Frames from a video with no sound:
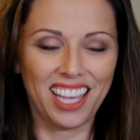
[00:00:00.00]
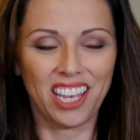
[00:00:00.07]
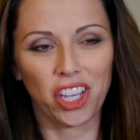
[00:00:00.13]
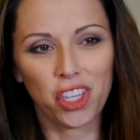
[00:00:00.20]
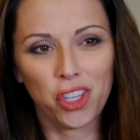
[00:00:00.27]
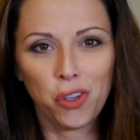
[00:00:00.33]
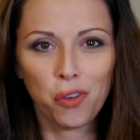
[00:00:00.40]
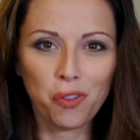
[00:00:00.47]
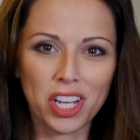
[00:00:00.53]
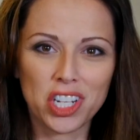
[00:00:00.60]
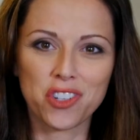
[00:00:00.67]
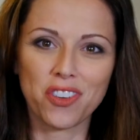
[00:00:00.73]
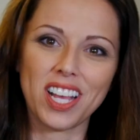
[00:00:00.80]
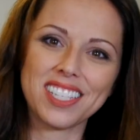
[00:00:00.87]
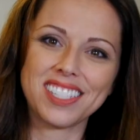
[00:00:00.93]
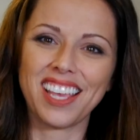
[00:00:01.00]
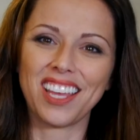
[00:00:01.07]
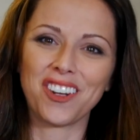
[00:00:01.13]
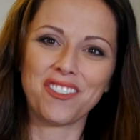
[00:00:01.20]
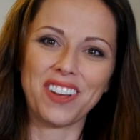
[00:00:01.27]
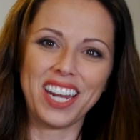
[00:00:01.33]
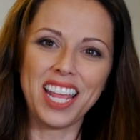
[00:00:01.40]
in a cute red dress
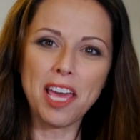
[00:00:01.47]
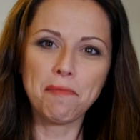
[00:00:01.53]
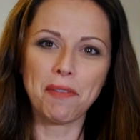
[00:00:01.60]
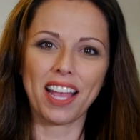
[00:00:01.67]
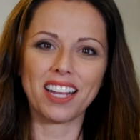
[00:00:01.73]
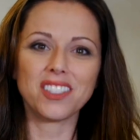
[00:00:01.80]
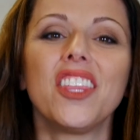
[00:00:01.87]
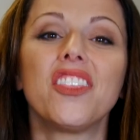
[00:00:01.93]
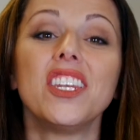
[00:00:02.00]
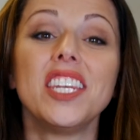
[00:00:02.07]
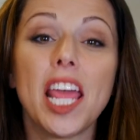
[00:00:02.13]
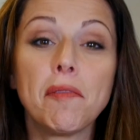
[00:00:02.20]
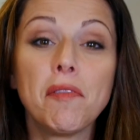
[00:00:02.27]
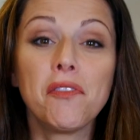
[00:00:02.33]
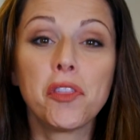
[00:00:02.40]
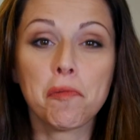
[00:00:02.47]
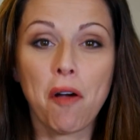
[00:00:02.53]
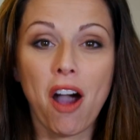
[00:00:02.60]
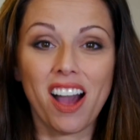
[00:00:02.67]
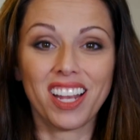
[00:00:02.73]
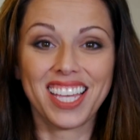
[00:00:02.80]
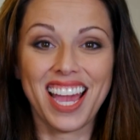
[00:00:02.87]
and a red headband. The name of their
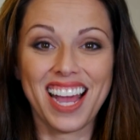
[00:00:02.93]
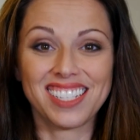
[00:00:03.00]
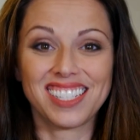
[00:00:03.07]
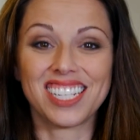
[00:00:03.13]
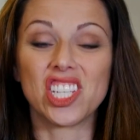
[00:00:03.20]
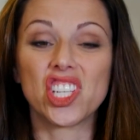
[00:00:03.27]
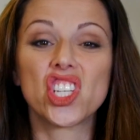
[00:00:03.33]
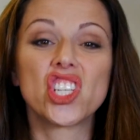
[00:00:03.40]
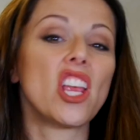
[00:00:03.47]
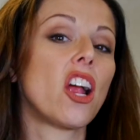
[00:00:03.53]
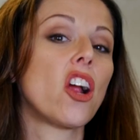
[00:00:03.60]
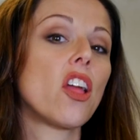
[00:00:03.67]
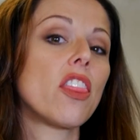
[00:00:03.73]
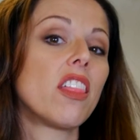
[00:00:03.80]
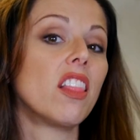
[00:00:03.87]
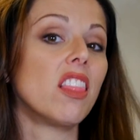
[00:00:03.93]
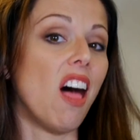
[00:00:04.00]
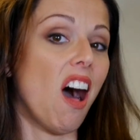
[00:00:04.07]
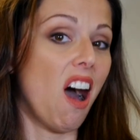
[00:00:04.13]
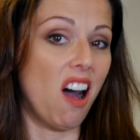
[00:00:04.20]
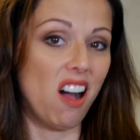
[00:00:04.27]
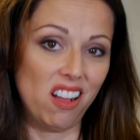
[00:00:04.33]
podcast is Share the
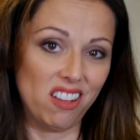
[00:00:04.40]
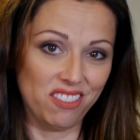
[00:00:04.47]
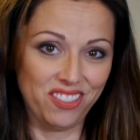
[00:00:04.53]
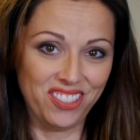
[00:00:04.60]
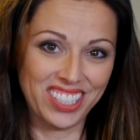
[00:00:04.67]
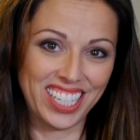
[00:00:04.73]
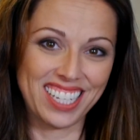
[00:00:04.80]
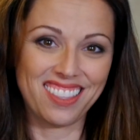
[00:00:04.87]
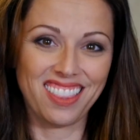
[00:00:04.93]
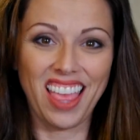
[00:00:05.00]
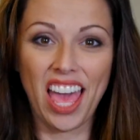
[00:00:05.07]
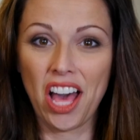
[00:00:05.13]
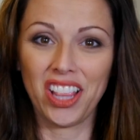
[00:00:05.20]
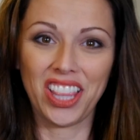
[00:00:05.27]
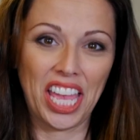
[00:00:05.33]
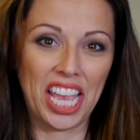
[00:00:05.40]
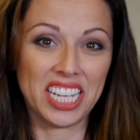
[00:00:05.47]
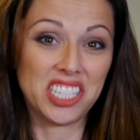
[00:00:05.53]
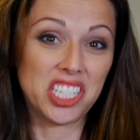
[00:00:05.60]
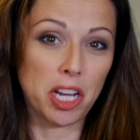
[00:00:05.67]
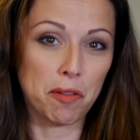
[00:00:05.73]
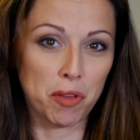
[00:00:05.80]
Love, like
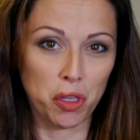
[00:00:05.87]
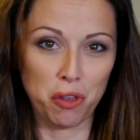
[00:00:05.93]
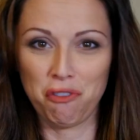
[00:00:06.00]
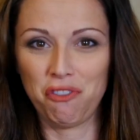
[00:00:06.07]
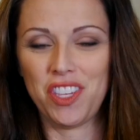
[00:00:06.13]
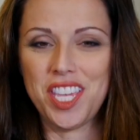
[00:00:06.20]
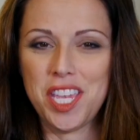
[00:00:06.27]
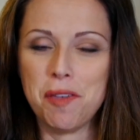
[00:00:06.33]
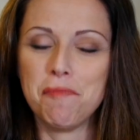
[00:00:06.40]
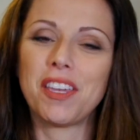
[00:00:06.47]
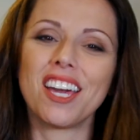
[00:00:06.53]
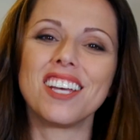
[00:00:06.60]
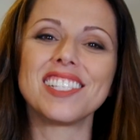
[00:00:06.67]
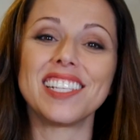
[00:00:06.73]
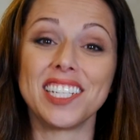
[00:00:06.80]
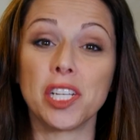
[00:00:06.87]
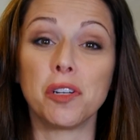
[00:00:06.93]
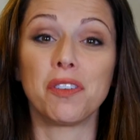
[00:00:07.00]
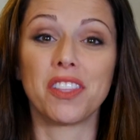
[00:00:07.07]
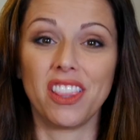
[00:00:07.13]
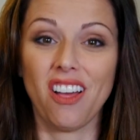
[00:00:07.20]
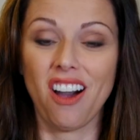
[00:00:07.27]
Lawve, because they
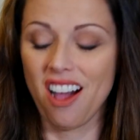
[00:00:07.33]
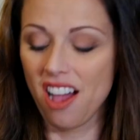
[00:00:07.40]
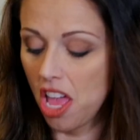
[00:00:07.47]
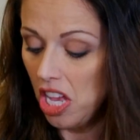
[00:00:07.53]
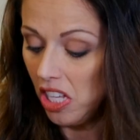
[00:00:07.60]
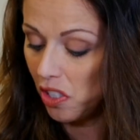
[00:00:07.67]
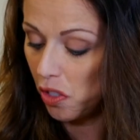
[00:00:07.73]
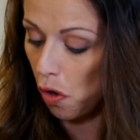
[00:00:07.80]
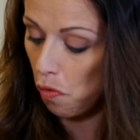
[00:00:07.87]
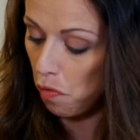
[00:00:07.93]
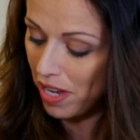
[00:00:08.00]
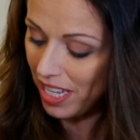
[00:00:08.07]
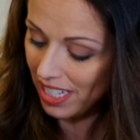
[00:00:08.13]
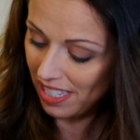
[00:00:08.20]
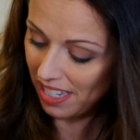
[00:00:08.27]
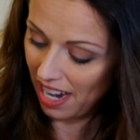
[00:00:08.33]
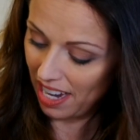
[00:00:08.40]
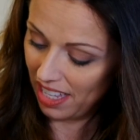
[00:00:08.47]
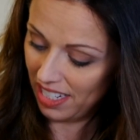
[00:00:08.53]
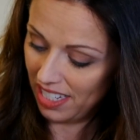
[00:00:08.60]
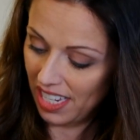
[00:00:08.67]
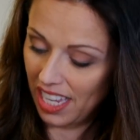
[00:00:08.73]
deal with law. So we
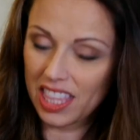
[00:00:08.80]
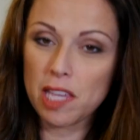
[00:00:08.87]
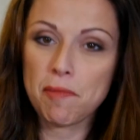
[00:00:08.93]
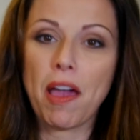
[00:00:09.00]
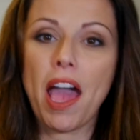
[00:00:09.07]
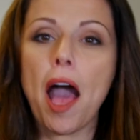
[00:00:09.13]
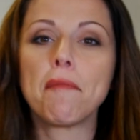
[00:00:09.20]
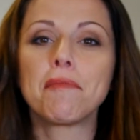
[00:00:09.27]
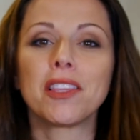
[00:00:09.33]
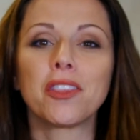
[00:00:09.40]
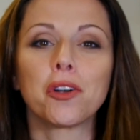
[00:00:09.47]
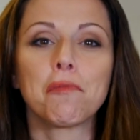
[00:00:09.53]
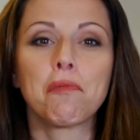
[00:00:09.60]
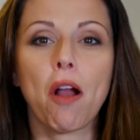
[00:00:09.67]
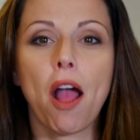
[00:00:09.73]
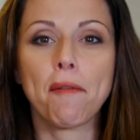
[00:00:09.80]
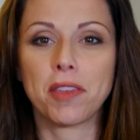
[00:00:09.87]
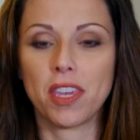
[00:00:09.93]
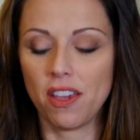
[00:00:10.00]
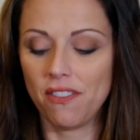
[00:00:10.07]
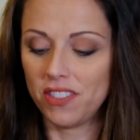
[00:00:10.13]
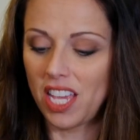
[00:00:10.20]
decided to get them a happy little prop
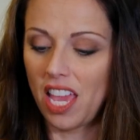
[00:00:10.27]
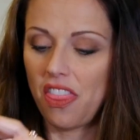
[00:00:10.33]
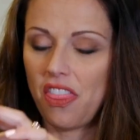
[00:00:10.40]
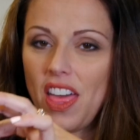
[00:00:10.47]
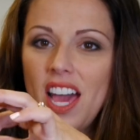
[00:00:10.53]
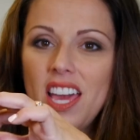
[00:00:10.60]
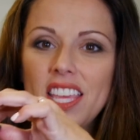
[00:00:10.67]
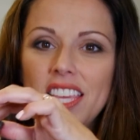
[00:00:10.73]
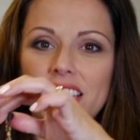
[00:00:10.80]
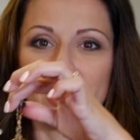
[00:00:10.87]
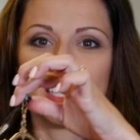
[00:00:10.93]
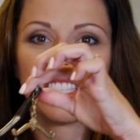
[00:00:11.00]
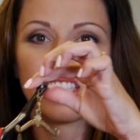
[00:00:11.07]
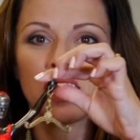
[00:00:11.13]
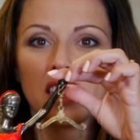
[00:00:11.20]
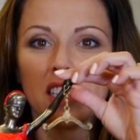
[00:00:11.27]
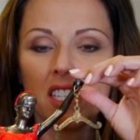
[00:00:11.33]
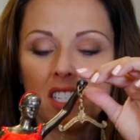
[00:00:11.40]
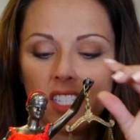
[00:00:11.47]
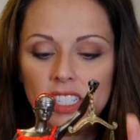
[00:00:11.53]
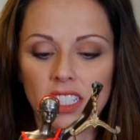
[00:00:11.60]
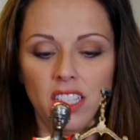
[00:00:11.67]
gift, and that is
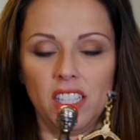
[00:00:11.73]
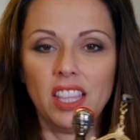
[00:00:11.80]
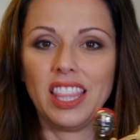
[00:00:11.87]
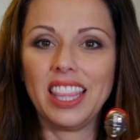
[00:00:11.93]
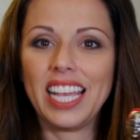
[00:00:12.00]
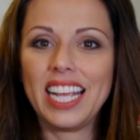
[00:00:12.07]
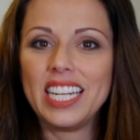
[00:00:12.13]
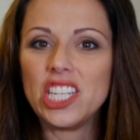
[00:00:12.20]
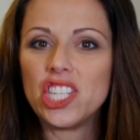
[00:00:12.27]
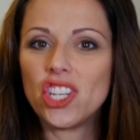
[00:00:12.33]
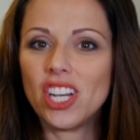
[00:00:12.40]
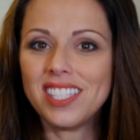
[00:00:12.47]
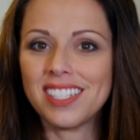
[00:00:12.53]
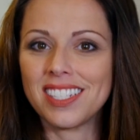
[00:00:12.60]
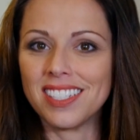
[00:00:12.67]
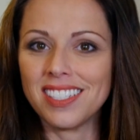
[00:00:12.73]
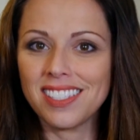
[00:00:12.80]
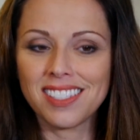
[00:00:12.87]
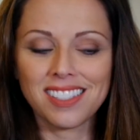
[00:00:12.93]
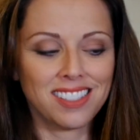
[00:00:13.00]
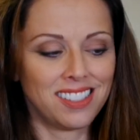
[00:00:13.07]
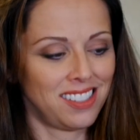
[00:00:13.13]
Lady
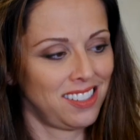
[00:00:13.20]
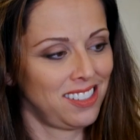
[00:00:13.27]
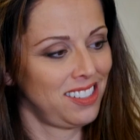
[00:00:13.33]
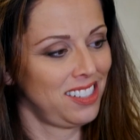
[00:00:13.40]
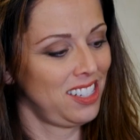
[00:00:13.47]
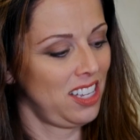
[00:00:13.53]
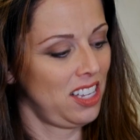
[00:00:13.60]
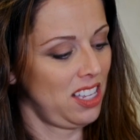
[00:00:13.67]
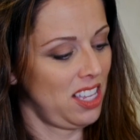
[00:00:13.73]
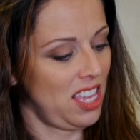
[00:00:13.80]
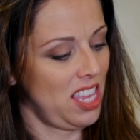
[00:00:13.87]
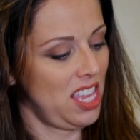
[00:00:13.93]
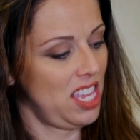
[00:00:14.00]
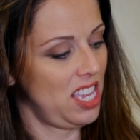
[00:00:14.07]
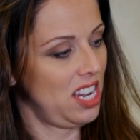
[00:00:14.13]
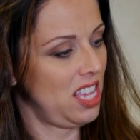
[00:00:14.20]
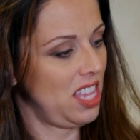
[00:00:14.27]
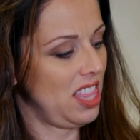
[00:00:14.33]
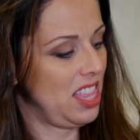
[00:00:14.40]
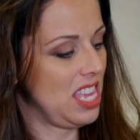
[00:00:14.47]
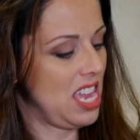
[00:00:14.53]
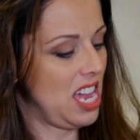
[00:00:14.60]
Justice in
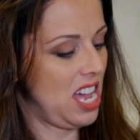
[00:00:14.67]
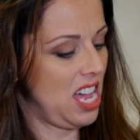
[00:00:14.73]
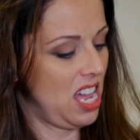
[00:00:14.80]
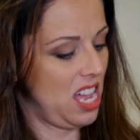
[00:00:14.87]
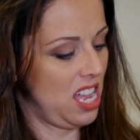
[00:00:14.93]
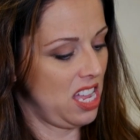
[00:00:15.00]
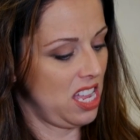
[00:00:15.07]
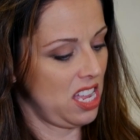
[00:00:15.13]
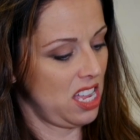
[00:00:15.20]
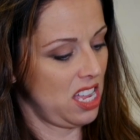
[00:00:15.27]
the